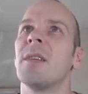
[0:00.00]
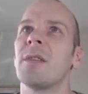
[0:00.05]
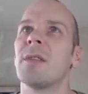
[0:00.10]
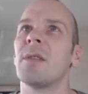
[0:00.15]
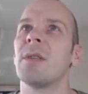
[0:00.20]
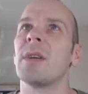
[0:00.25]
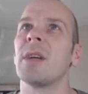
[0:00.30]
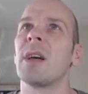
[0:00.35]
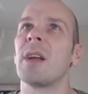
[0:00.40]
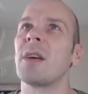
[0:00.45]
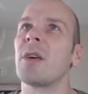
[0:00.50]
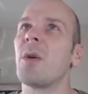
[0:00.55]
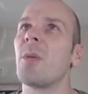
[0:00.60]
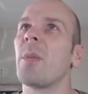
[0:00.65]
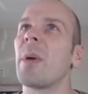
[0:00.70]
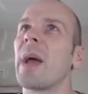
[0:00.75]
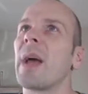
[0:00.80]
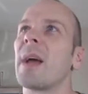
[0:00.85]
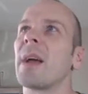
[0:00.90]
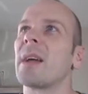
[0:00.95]
So you got to go
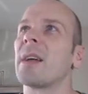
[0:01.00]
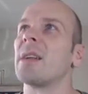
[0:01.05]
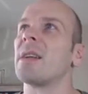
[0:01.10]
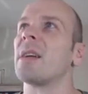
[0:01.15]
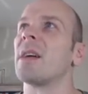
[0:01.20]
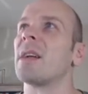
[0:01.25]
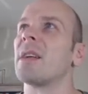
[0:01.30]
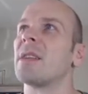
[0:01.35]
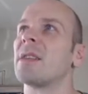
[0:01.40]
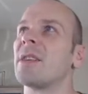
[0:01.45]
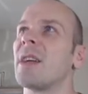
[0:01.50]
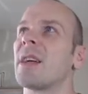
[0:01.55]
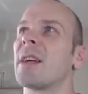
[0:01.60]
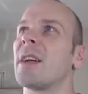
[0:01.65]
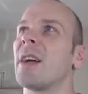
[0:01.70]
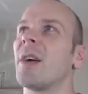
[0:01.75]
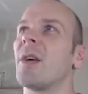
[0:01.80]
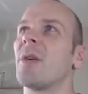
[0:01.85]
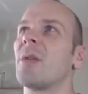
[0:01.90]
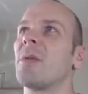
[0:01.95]
back and you got to
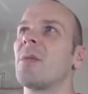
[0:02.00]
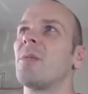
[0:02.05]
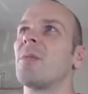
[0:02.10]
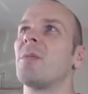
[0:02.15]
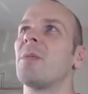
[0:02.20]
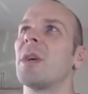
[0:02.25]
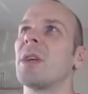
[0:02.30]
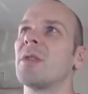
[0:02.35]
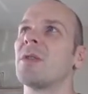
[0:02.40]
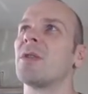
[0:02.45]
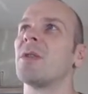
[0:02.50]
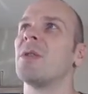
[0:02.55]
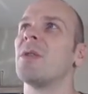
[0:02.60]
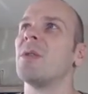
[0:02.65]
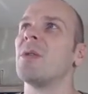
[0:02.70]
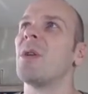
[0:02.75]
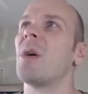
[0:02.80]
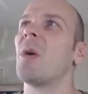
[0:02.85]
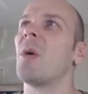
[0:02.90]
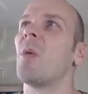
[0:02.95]
check out and make sure
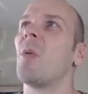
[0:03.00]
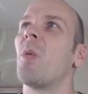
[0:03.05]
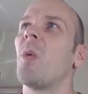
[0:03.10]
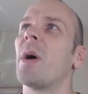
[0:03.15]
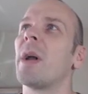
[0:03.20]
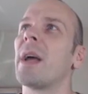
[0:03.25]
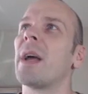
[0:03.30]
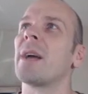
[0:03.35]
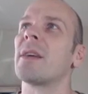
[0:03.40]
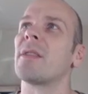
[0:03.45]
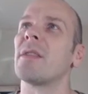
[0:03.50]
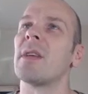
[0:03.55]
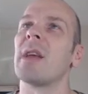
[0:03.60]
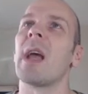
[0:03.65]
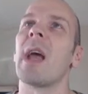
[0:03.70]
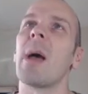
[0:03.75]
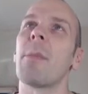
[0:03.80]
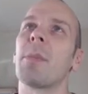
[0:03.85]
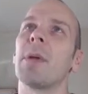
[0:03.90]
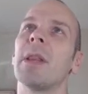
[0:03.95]
you know what actually
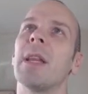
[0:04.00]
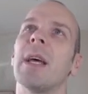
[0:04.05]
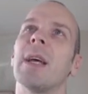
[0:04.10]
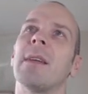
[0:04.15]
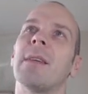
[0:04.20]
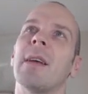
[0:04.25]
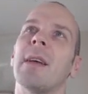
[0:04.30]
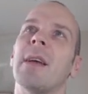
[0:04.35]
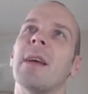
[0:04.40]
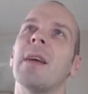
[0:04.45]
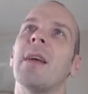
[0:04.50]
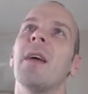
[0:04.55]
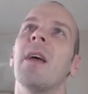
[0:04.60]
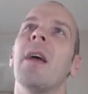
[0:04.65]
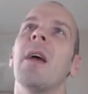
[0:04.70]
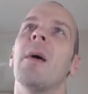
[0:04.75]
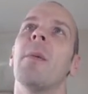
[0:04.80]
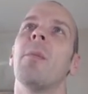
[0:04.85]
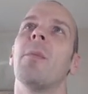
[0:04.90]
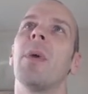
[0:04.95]
happened that day.
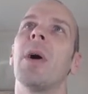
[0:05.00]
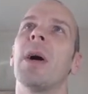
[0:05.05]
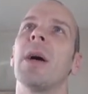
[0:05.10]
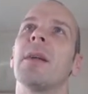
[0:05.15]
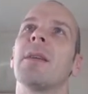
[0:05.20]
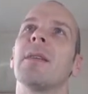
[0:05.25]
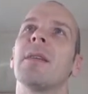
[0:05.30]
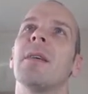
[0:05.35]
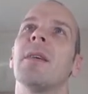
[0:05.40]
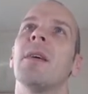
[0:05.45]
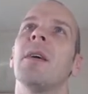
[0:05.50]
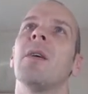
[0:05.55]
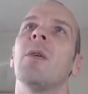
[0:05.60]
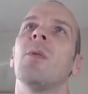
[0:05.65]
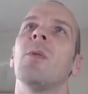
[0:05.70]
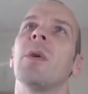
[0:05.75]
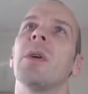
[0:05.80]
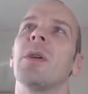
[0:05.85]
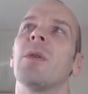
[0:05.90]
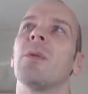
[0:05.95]
But
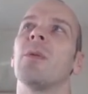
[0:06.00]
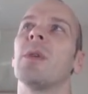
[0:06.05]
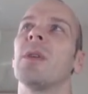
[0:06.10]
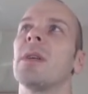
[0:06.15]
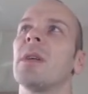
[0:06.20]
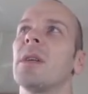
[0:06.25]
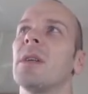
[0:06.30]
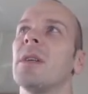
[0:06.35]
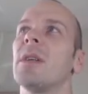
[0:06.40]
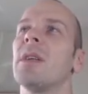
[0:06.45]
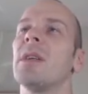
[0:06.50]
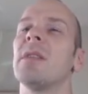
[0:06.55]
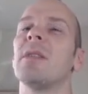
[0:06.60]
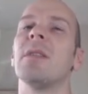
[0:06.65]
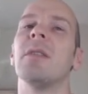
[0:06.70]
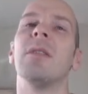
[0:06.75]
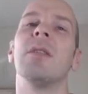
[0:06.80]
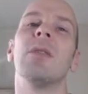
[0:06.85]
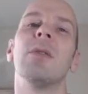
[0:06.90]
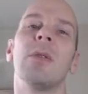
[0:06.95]
what you're really going to need
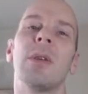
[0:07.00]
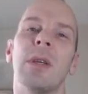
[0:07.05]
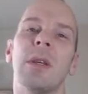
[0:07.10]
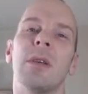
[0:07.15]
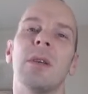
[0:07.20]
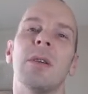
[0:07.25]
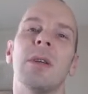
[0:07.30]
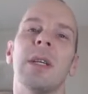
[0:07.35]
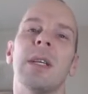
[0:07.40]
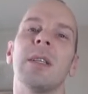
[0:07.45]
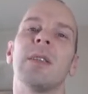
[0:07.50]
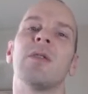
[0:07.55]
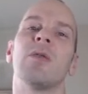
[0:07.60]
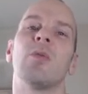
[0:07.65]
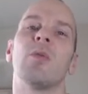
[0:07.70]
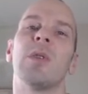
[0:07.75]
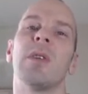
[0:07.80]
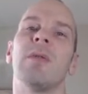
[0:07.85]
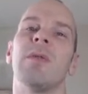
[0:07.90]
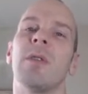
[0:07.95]
to do here is
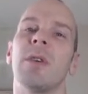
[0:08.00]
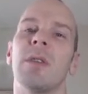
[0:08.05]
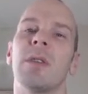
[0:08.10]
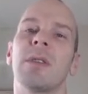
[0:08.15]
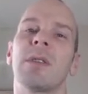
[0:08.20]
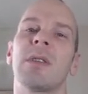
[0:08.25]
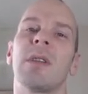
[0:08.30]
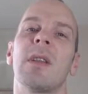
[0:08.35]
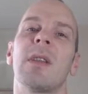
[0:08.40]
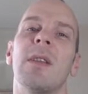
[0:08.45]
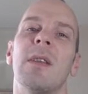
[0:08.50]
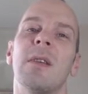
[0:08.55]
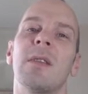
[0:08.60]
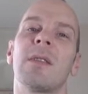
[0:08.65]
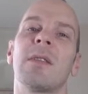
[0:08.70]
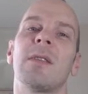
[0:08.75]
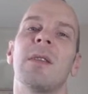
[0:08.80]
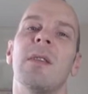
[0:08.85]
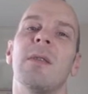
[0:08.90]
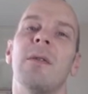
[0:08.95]
reverse
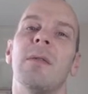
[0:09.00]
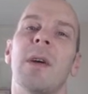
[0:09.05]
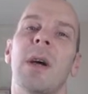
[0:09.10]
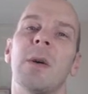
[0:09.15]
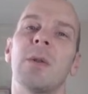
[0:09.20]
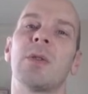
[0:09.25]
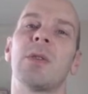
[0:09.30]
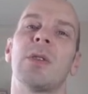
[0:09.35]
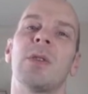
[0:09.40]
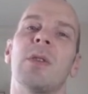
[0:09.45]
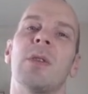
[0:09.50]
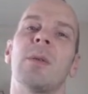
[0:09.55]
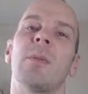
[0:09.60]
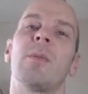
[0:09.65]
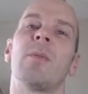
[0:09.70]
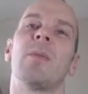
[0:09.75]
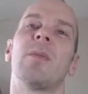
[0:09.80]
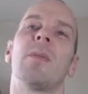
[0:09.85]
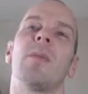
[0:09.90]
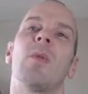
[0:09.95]
this voucher.
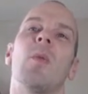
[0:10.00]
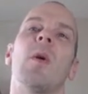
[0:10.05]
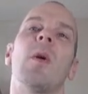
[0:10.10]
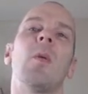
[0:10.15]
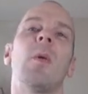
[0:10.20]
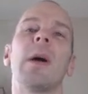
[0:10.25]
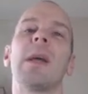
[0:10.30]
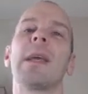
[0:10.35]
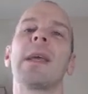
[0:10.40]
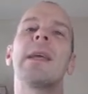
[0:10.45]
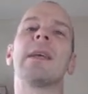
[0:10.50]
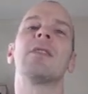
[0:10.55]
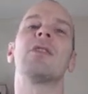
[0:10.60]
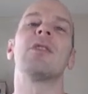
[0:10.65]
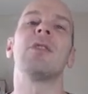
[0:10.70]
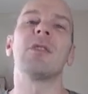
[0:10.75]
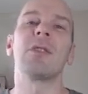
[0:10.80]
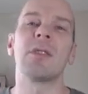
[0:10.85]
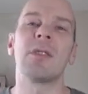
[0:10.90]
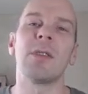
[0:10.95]
Well, why can't
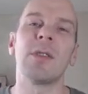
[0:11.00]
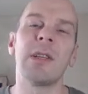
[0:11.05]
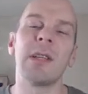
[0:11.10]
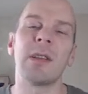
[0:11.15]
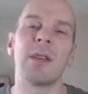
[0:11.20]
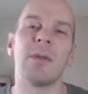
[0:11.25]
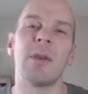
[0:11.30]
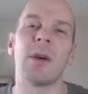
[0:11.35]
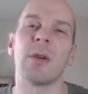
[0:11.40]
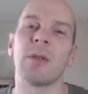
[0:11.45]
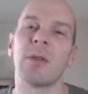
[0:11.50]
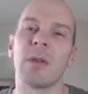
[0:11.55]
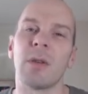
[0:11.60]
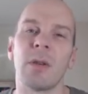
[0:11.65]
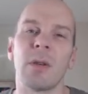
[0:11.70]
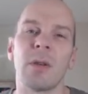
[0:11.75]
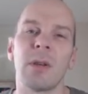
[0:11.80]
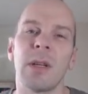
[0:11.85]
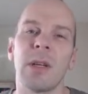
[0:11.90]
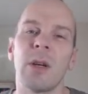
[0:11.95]
you just delete the
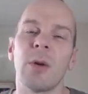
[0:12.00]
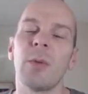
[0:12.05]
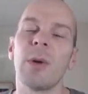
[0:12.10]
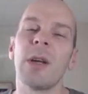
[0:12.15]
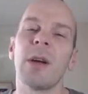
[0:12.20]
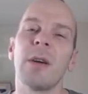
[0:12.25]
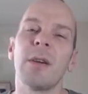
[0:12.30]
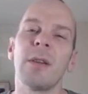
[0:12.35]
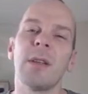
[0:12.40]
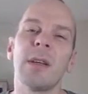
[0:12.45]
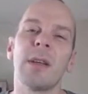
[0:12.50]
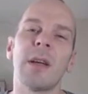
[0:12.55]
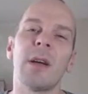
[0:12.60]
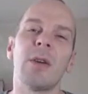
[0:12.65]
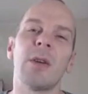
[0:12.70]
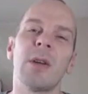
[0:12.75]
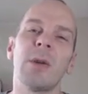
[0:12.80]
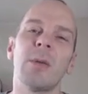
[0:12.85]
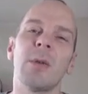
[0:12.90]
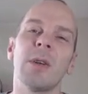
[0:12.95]
voucher? Here we are in the
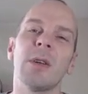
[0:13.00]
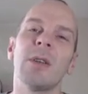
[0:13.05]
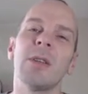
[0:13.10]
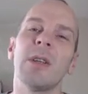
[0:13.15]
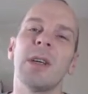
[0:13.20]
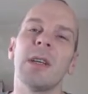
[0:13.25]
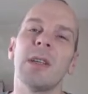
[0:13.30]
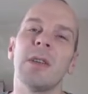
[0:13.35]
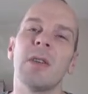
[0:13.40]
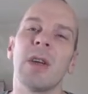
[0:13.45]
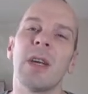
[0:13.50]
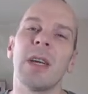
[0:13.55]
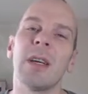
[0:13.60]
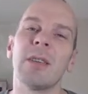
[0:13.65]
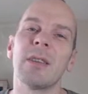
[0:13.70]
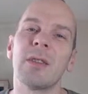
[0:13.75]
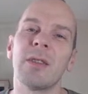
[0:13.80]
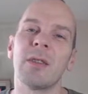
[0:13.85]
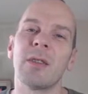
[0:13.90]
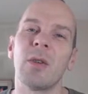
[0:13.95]
accounting world and you
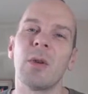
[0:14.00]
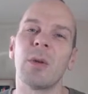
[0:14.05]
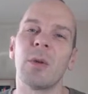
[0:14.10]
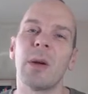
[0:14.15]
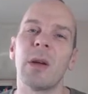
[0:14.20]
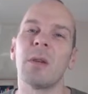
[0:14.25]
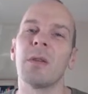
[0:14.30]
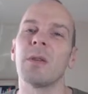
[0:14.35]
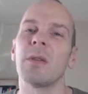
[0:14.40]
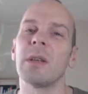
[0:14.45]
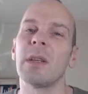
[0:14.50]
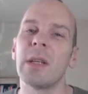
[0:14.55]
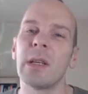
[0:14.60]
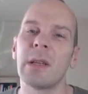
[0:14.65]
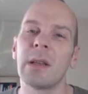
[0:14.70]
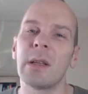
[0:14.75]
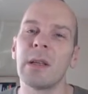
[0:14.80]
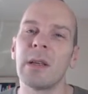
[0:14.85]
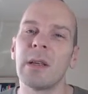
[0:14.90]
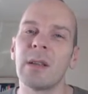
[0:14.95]
can't just go around
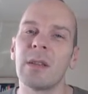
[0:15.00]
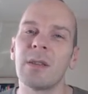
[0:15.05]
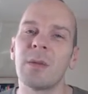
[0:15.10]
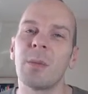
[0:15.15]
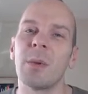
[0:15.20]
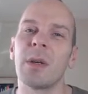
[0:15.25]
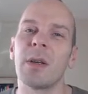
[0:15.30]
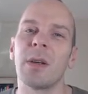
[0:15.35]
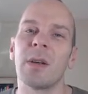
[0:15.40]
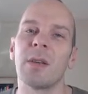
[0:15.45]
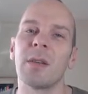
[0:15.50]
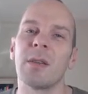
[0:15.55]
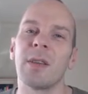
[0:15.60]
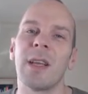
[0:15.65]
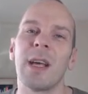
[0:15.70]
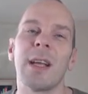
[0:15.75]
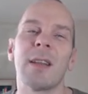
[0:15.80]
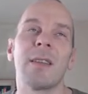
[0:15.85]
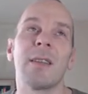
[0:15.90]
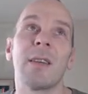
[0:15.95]
deleting things because
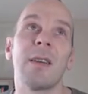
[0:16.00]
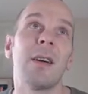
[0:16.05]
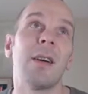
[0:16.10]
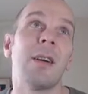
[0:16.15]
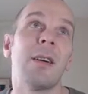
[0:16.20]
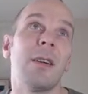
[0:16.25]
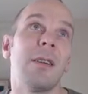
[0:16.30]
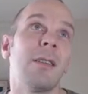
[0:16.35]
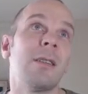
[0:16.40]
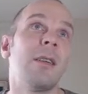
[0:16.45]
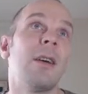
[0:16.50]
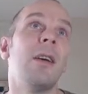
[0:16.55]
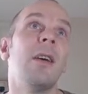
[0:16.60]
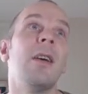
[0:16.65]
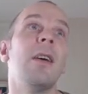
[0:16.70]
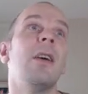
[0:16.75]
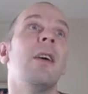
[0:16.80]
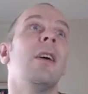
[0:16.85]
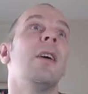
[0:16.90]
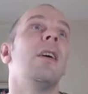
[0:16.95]
that's called
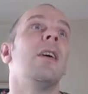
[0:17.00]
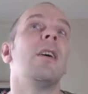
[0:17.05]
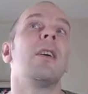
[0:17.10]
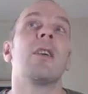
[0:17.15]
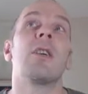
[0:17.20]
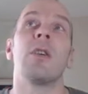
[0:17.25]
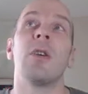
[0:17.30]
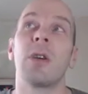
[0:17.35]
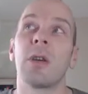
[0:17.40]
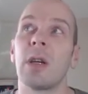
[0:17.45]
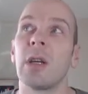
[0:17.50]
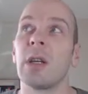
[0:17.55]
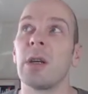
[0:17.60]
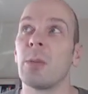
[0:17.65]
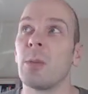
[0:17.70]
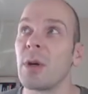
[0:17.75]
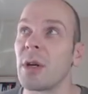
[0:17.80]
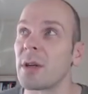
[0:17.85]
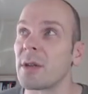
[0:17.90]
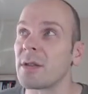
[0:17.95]
cooking
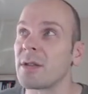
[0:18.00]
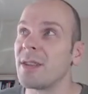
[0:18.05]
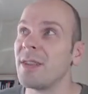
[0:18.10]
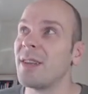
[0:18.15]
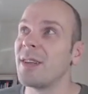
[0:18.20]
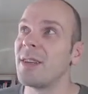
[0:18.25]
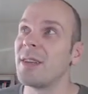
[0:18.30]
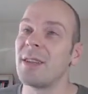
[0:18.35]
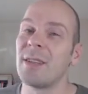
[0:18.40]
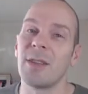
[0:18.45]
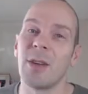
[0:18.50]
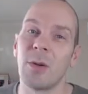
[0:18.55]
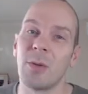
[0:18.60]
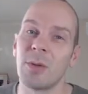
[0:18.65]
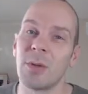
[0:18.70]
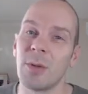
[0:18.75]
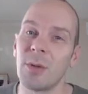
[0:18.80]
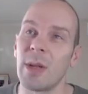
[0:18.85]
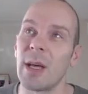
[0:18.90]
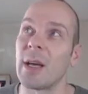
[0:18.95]
your books.
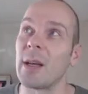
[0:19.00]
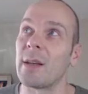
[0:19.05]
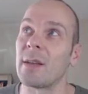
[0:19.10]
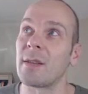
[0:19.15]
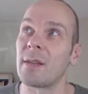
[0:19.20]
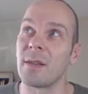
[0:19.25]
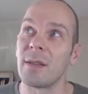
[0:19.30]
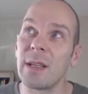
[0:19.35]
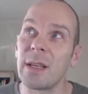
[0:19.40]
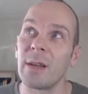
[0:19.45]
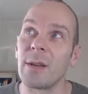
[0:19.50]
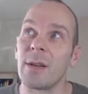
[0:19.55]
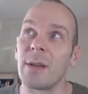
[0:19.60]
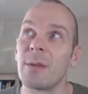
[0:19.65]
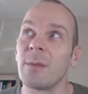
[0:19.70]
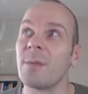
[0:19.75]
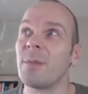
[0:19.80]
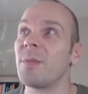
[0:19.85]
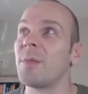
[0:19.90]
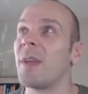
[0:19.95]
Don't do that, it's illegal.
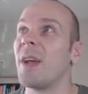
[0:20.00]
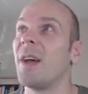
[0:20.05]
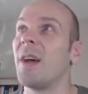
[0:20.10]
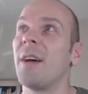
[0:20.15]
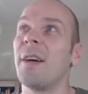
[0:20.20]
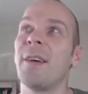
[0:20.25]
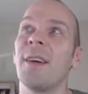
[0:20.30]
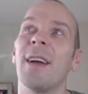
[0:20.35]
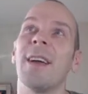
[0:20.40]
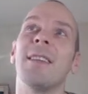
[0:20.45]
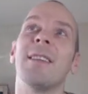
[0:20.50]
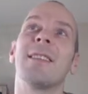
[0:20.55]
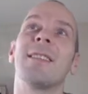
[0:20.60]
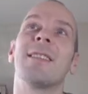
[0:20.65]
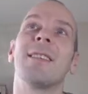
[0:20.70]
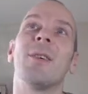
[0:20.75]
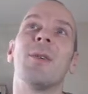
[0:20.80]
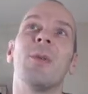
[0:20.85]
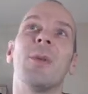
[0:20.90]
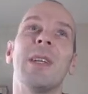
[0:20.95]
All right,
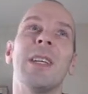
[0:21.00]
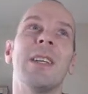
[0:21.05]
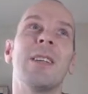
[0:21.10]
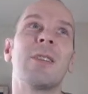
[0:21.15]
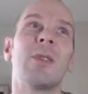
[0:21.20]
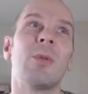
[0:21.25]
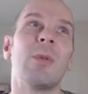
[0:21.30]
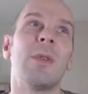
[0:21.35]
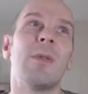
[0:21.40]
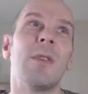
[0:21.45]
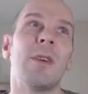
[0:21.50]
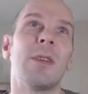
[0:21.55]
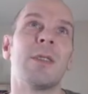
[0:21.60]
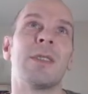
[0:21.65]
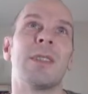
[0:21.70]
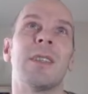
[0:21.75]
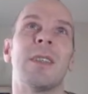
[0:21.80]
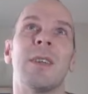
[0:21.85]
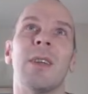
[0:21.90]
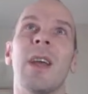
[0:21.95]
so we need to
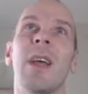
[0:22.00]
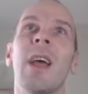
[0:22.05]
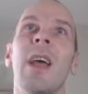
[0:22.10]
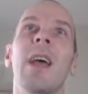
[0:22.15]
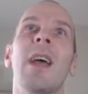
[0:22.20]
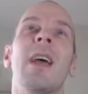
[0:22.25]
reverse it.